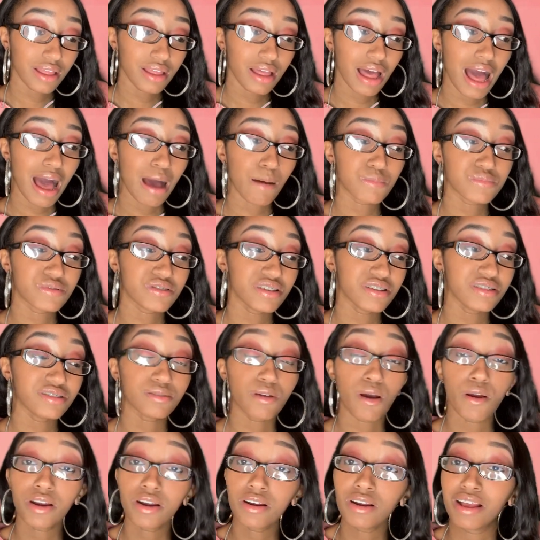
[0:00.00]
um, she
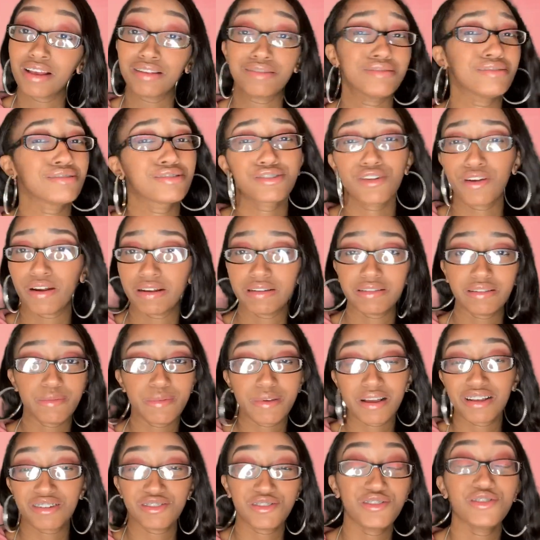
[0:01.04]
started, isn't this crazy?
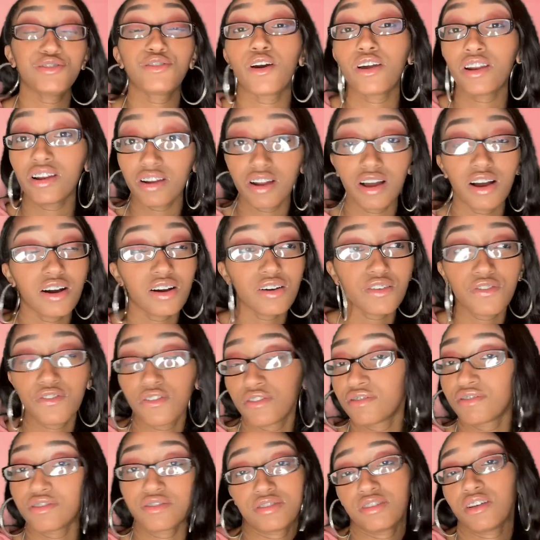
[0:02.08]
Because she started off
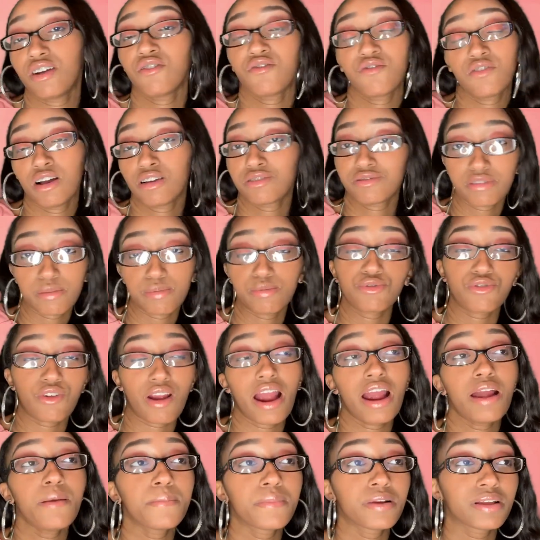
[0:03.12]
just a, a
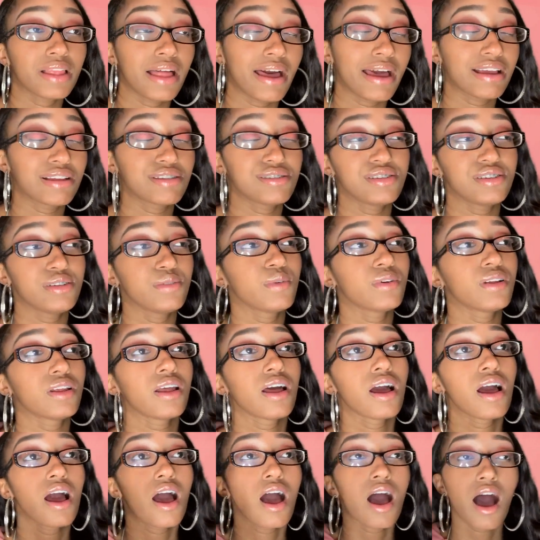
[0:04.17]
subscriber. Like she would
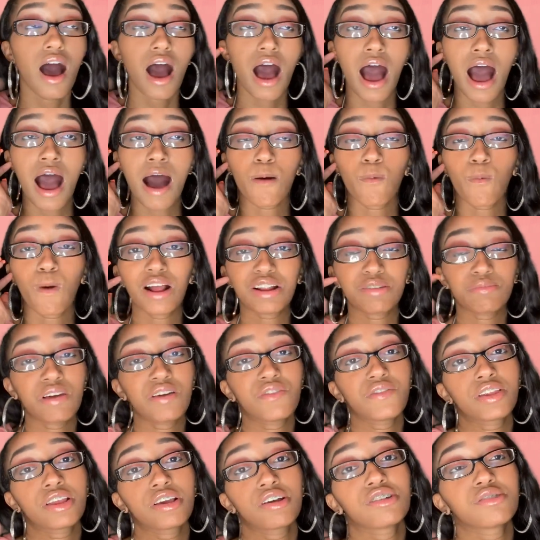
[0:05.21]
um, watch my
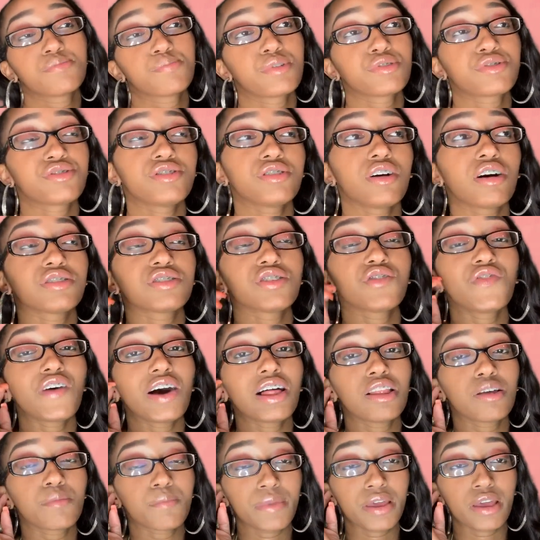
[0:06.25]
videos, but she also
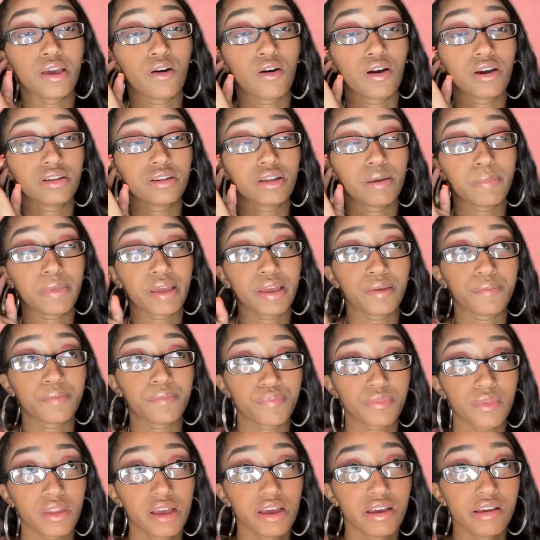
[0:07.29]
followed me on, I
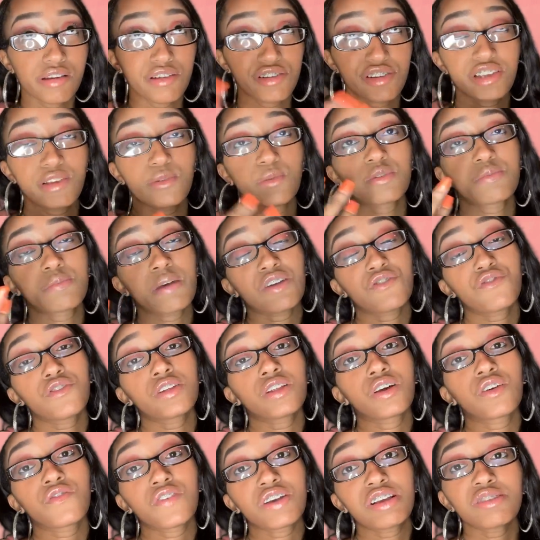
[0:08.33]
mean, she was my friend
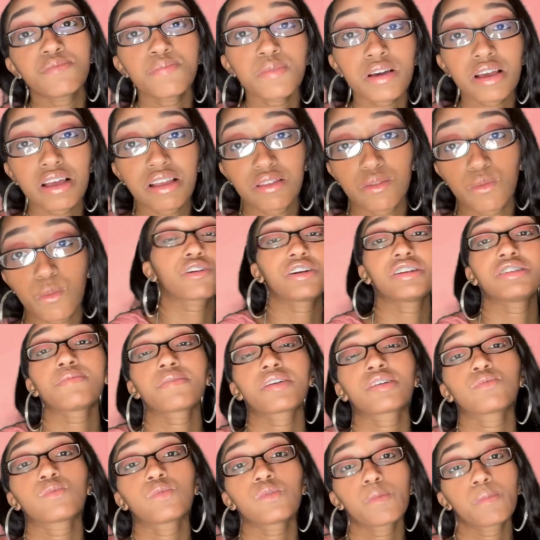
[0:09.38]
on Facebook as well. Crazy
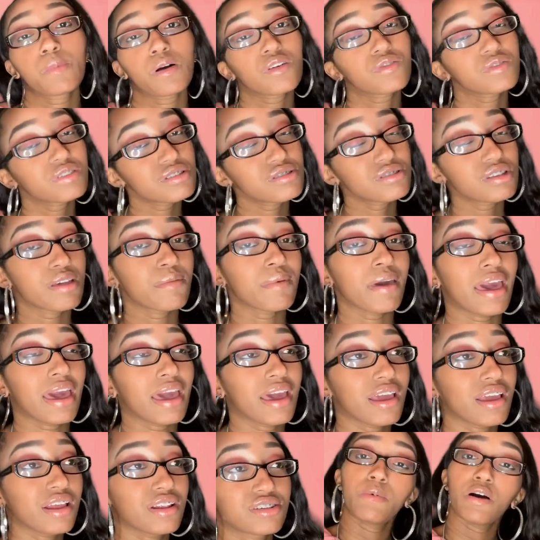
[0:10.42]
because we were both the same
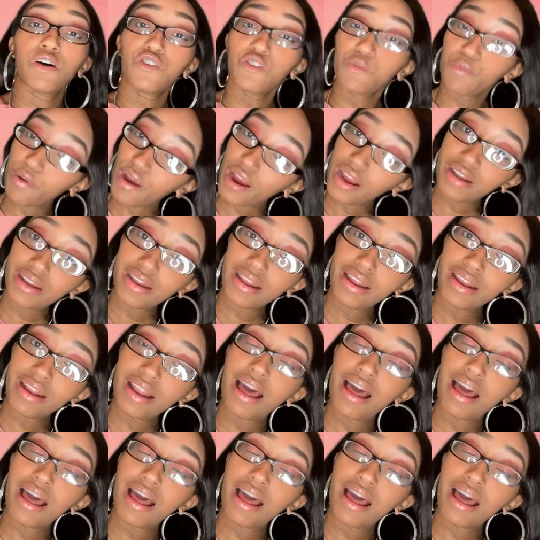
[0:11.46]
age, both were pregnant,